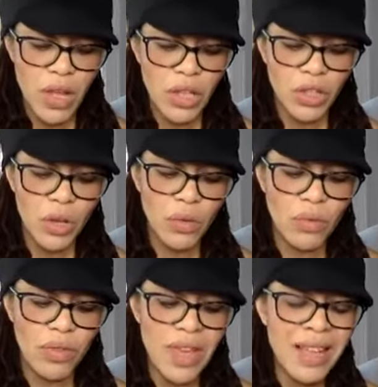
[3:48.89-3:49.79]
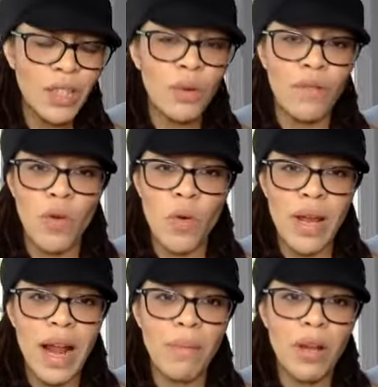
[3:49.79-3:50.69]
So things to
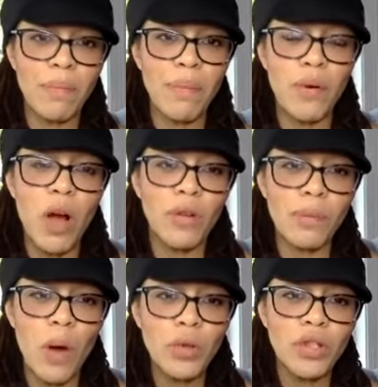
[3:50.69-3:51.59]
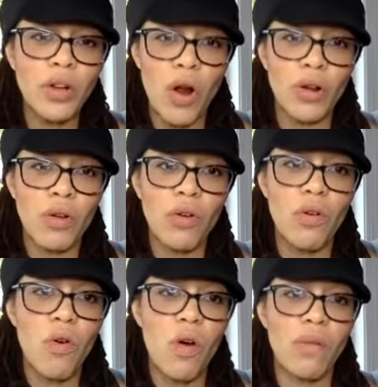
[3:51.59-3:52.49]
avoid. I'm going to post an
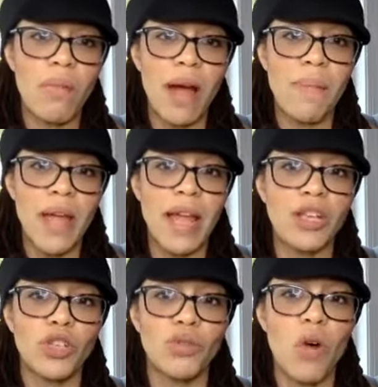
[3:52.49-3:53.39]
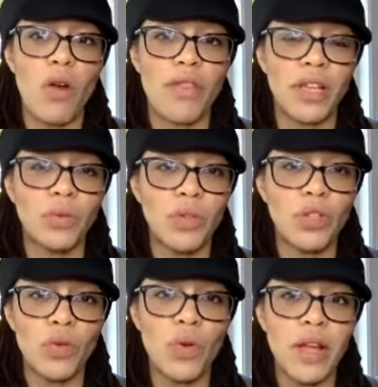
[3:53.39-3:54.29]
article on my page, Do All Things with
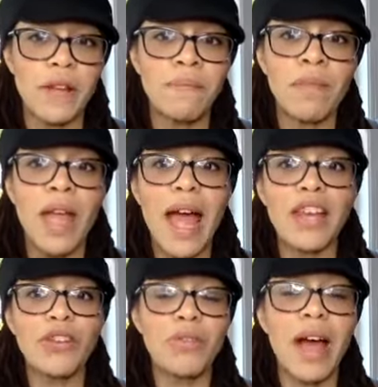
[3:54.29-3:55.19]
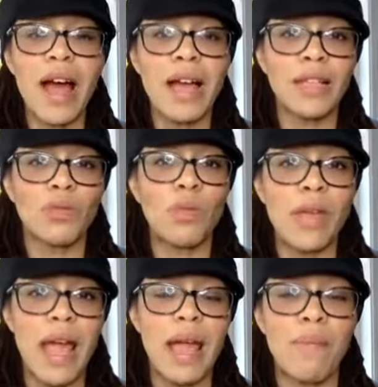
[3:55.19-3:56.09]
Joy, and you guys will
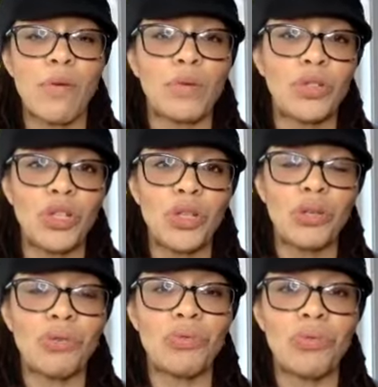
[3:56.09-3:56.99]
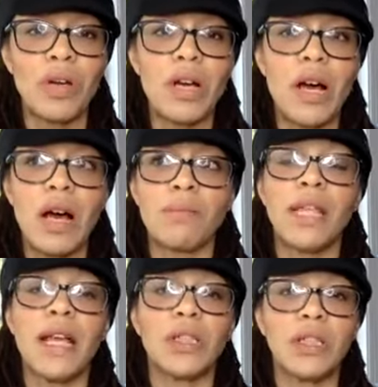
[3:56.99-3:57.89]
be able to um,
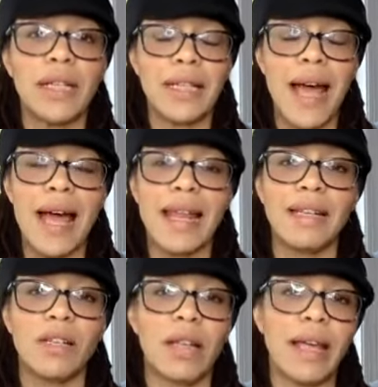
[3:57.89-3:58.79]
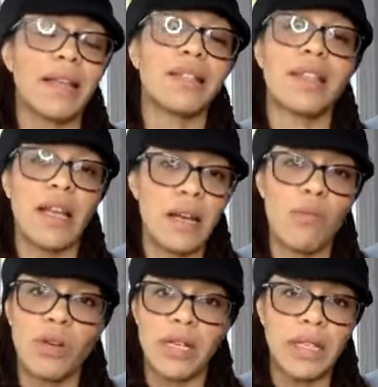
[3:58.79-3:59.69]
take a look at that and like study it in
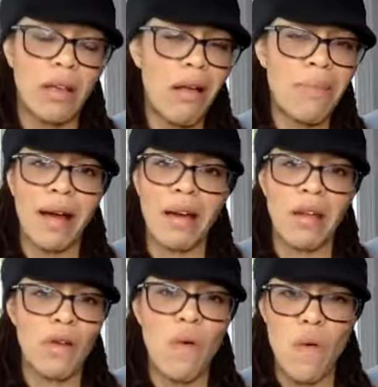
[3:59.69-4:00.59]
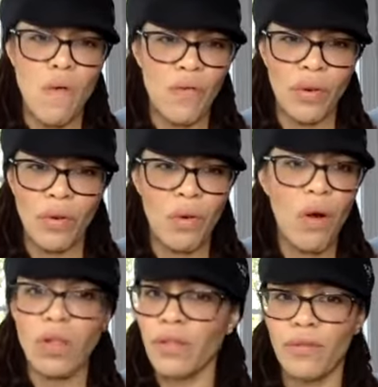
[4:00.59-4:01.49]
more detail. I'm going to go over
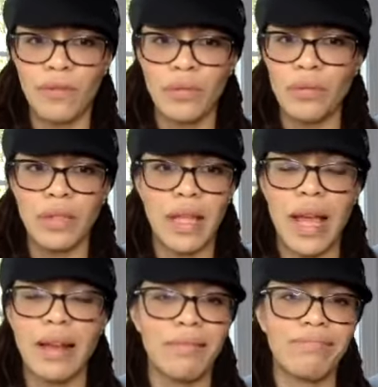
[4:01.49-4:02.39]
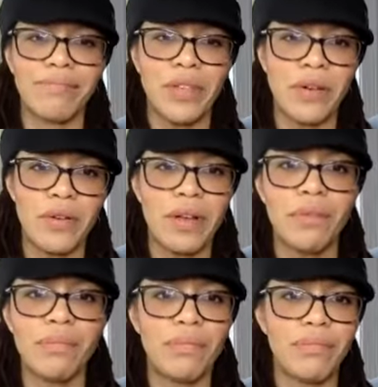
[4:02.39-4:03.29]
all of the foods that, you know,
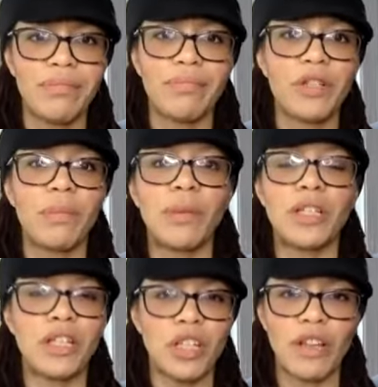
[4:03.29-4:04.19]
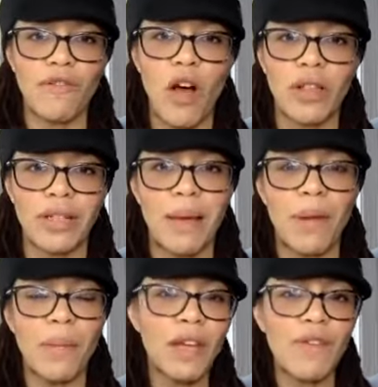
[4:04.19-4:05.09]
could could potentially fall into that, but
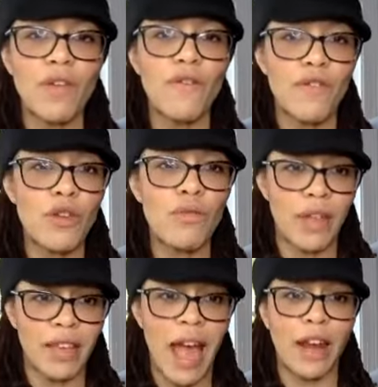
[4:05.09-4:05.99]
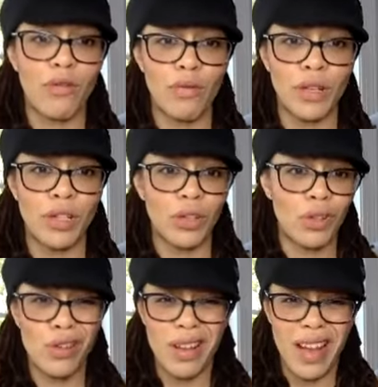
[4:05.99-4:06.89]
I'm going to give you a few in the categories just so
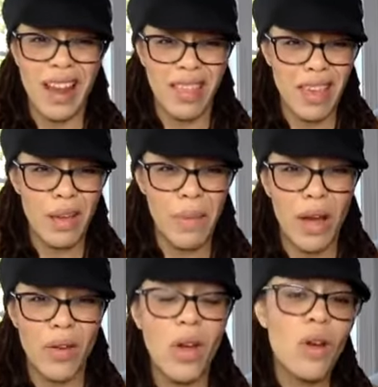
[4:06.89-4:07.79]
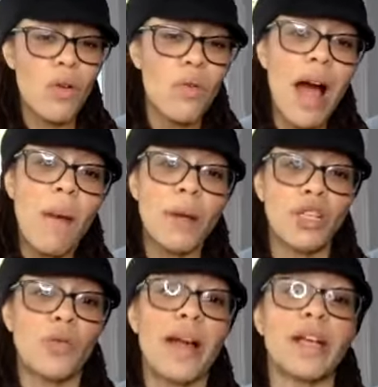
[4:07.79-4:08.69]
you can kind of think about, ooh, how much
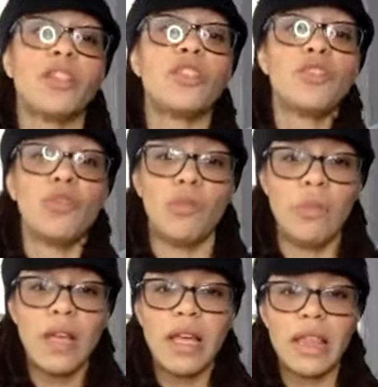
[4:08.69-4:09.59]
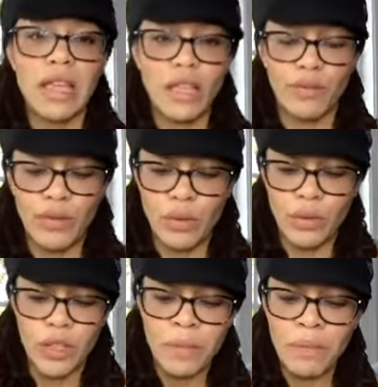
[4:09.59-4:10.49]
do I consume these
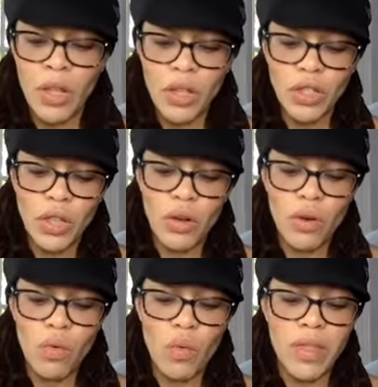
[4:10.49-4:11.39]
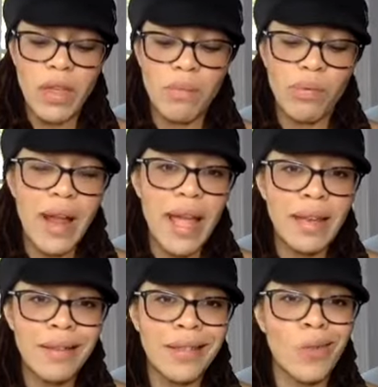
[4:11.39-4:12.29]
foods? So within
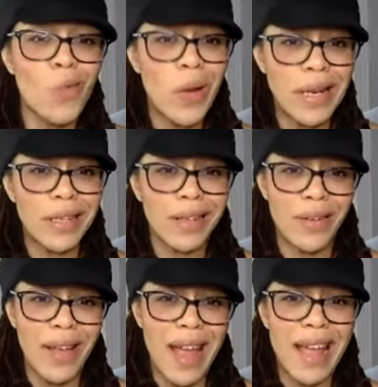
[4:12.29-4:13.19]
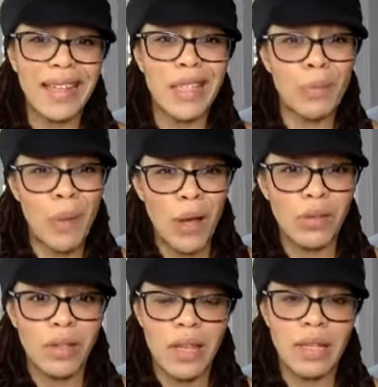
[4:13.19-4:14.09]
breads, wheat, okay, and
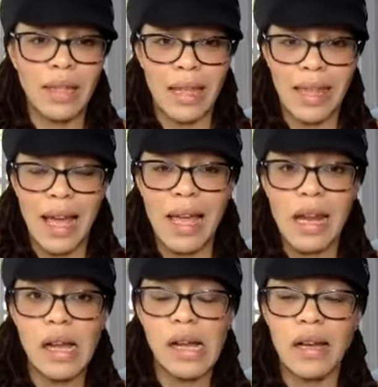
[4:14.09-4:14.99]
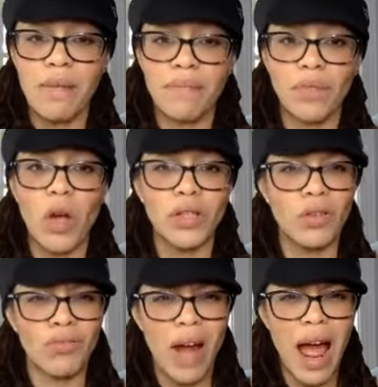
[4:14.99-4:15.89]
spelt, things like that. Um,
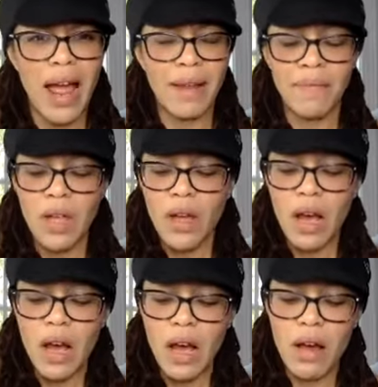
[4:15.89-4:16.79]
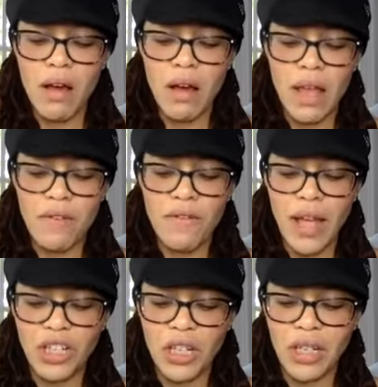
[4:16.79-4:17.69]
also rye. Uh, in
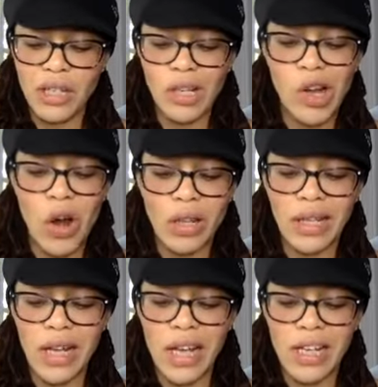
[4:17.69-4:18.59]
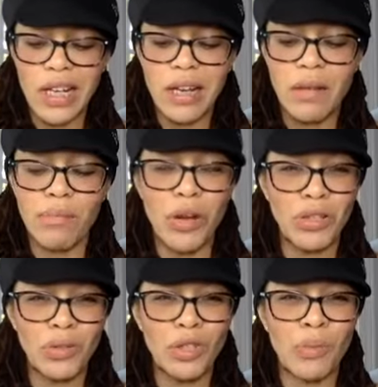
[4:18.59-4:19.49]
veggies, garlic, onion,
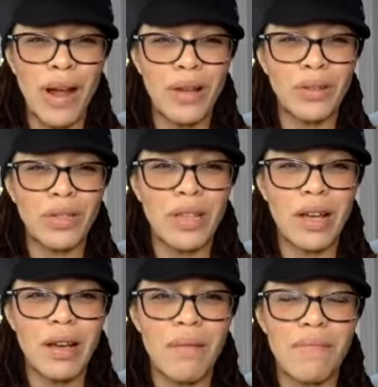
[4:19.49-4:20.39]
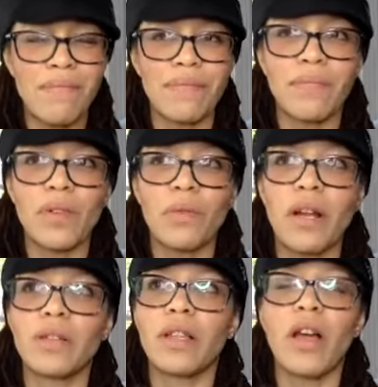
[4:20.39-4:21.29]
Brussels sprouts. Um, what
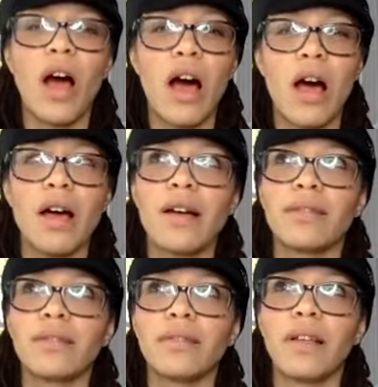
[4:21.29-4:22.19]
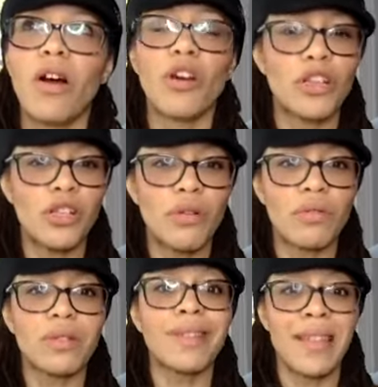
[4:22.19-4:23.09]
else? Uh,
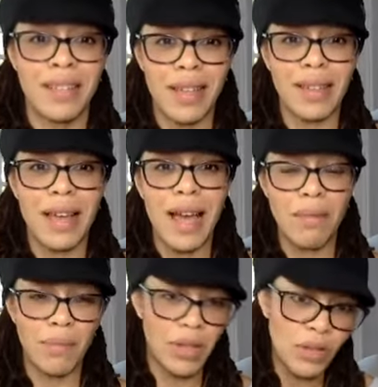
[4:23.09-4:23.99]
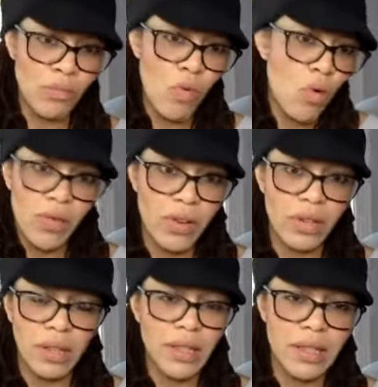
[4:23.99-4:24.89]
artichokes, things like that. But there's more. The,
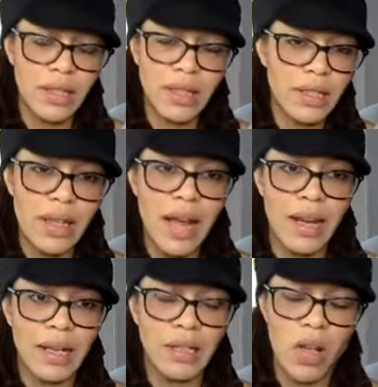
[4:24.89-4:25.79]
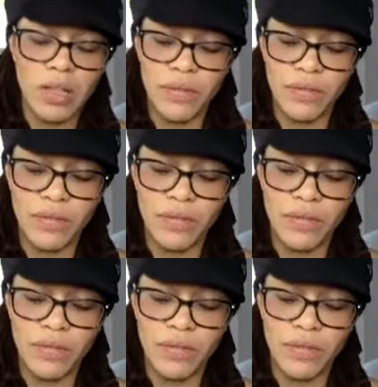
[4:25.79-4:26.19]
the list is, this is not an exhaustive.